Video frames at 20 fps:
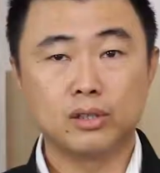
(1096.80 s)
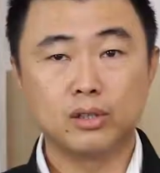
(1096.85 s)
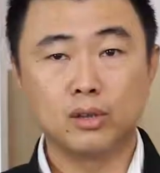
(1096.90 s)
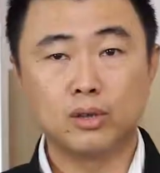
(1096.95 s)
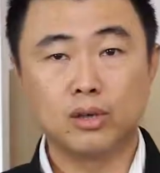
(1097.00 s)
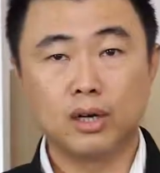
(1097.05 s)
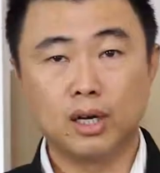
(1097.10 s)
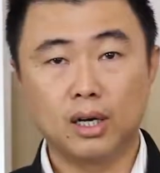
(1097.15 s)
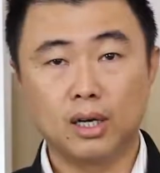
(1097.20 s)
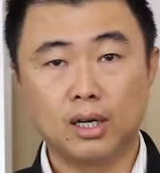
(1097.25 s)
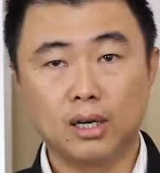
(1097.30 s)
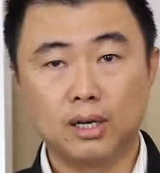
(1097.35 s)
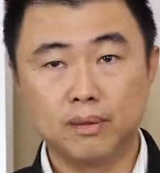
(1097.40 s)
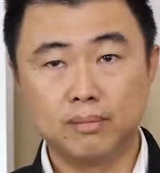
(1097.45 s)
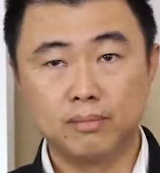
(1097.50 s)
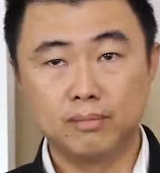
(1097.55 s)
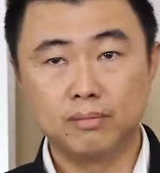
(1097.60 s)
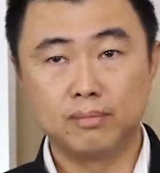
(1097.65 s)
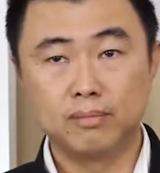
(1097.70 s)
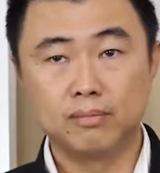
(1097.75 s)
so
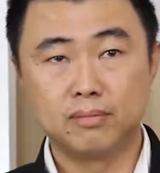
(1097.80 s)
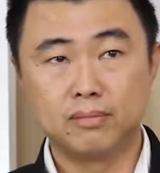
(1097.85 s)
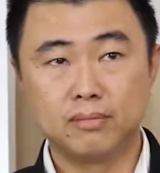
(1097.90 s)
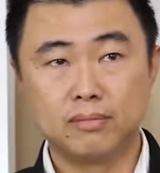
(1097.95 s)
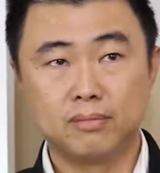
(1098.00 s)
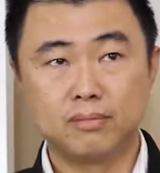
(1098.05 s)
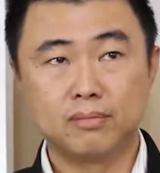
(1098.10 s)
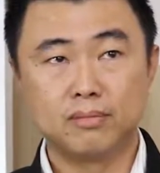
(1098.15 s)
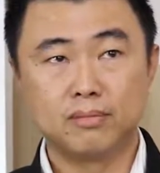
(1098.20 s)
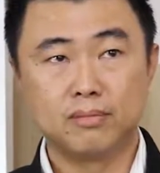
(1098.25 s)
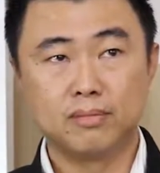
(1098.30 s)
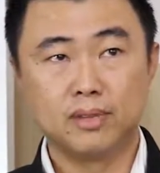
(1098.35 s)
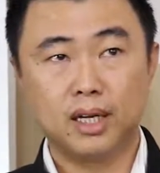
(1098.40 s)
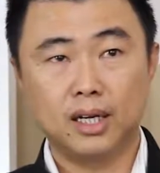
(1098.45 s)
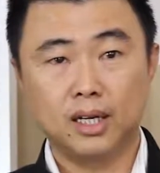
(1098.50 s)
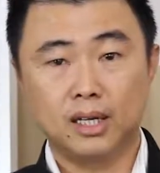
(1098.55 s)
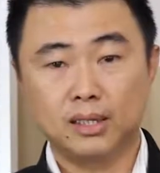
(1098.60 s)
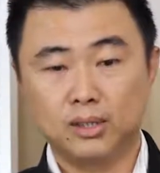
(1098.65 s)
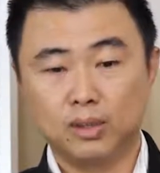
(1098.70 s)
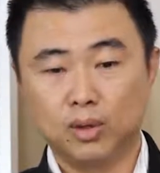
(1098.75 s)

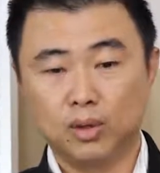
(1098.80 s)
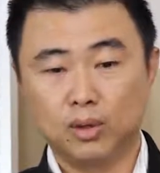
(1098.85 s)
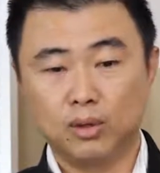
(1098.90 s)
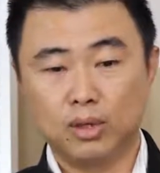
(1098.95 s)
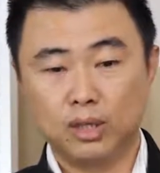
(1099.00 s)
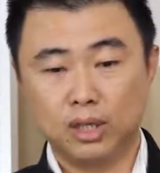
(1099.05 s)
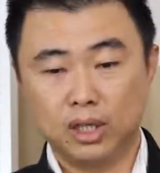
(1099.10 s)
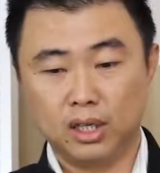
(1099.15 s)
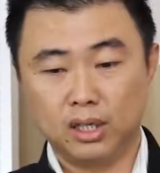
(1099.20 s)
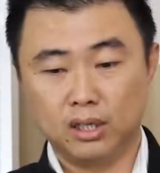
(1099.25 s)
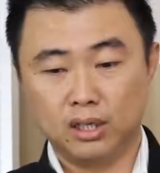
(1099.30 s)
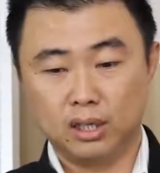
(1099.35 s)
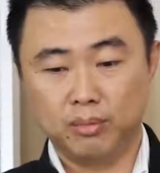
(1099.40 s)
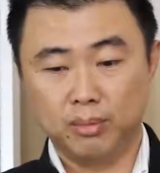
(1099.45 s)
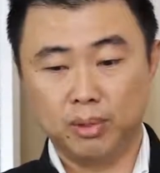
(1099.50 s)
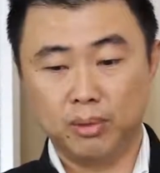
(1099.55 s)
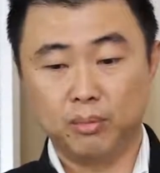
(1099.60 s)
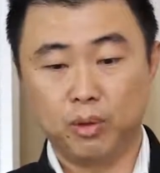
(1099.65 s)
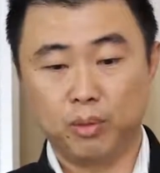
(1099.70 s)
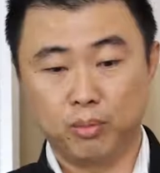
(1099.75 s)
let's go again a
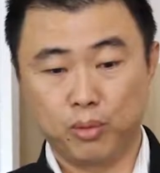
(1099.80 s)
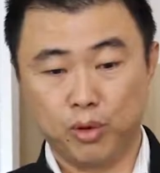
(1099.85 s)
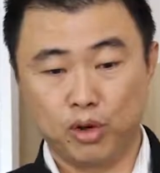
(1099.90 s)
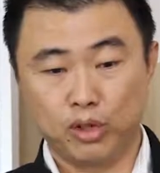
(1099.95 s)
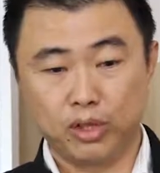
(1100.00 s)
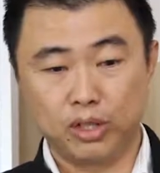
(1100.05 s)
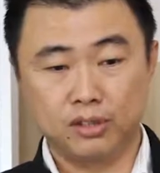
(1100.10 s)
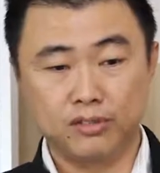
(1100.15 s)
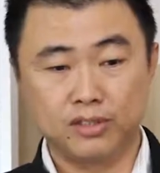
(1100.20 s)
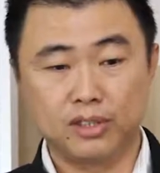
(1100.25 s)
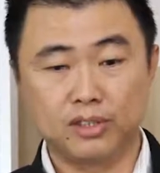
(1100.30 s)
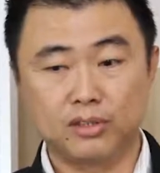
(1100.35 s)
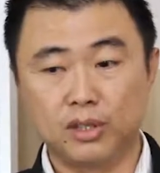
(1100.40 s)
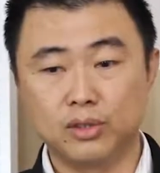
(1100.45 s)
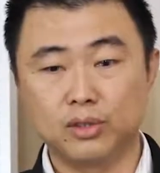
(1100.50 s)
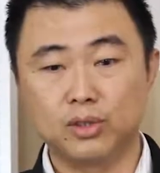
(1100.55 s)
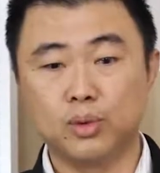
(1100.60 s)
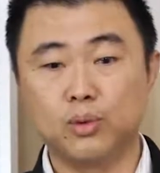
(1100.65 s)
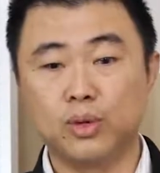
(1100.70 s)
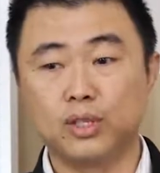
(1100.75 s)
bit more broader first.
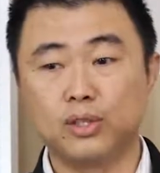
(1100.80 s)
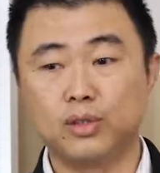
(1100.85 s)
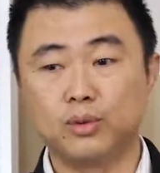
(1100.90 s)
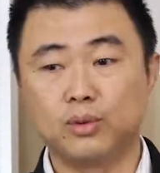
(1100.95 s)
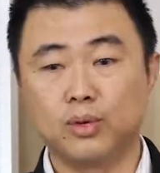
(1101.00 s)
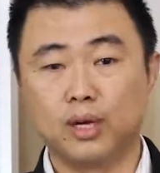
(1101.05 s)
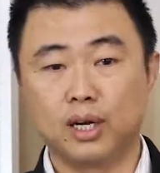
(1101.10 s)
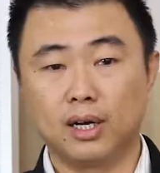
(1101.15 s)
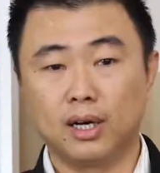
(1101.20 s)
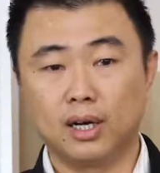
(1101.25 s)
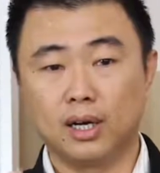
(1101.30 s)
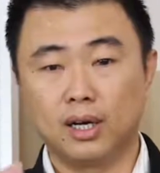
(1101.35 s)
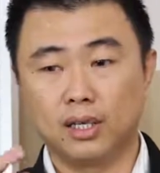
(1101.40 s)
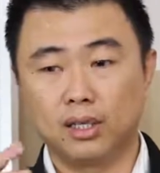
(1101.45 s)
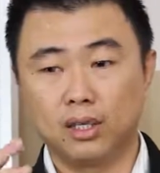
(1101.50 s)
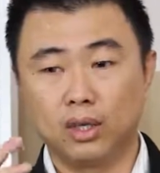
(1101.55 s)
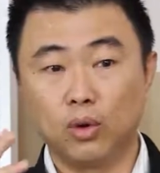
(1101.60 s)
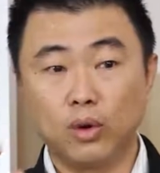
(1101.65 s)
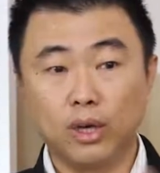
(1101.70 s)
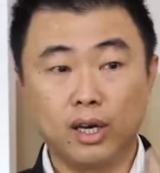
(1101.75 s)
So when you
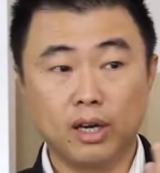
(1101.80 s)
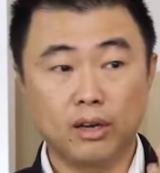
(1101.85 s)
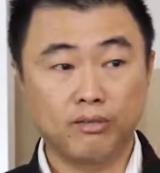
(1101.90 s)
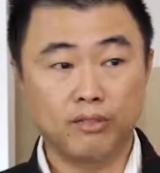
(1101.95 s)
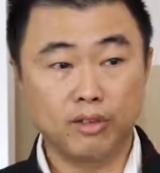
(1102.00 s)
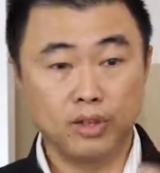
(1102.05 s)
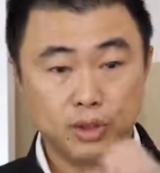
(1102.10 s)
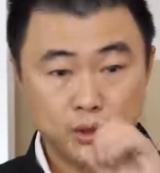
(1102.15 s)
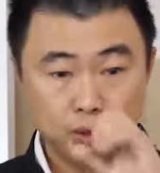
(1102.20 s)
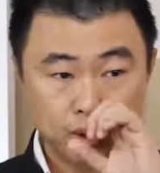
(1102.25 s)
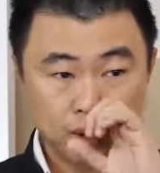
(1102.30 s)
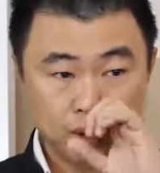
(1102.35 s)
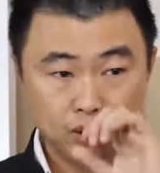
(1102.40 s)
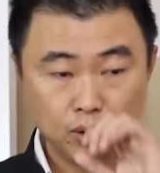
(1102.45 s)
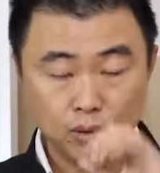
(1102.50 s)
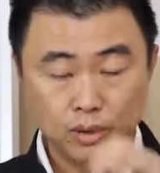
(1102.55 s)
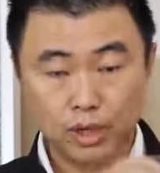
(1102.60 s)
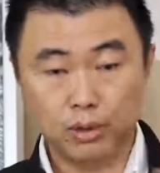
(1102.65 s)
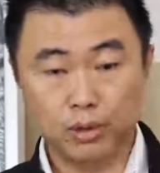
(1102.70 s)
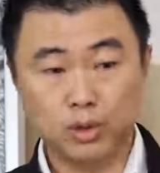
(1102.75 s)
are looking at feng shui,
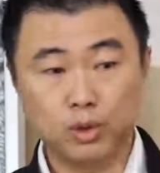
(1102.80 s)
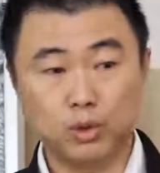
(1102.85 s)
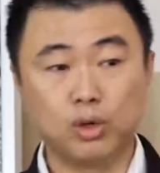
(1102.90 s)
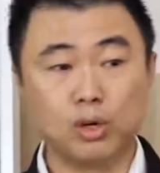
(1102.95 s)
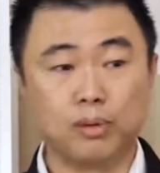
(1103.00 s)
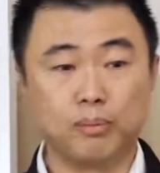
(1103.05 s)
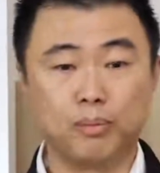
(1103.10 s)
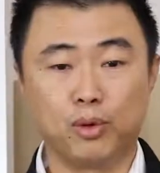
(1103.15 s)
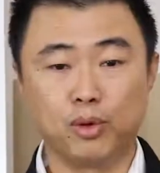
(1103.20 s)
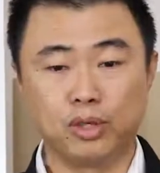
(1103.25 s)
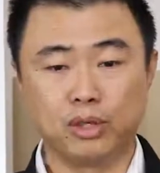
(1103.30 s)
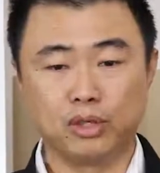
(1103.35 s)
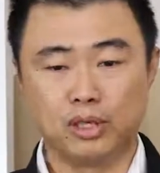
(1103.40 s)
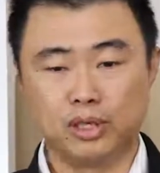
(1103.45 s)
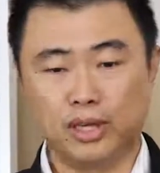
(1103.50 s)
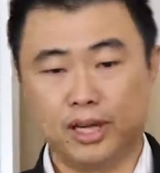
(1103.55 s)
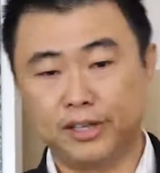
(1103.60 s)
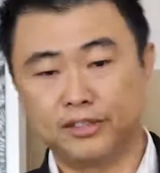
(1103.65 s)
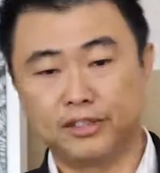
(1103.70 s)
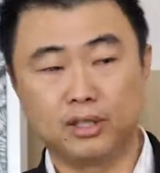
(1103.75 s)
so there are two
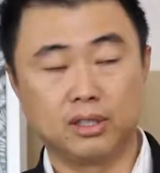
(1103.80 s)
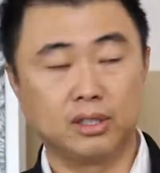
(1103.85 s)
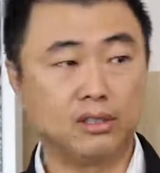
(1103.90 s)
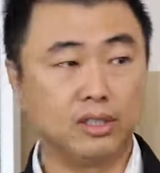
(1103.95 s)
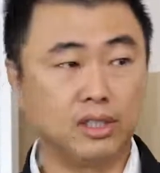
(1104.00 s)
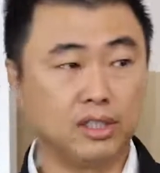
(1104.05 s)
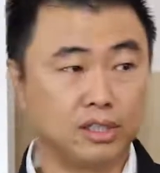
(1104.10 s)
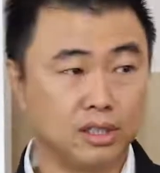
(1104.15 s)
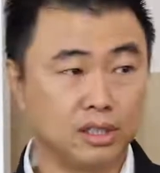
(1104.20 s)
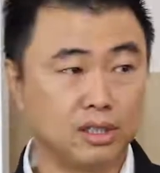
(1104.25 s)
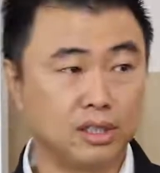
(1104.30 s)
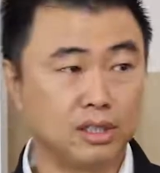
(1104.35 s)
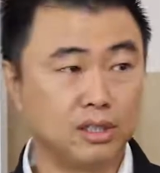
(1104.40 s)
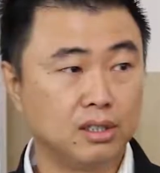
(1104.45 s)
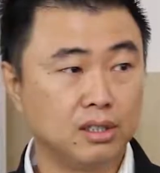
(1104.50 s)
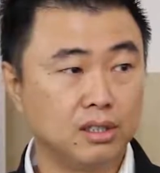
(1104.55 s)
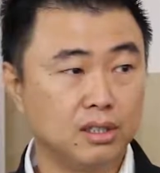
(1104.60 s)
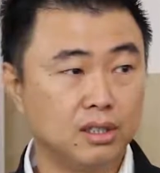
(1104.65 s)
components, external, internal.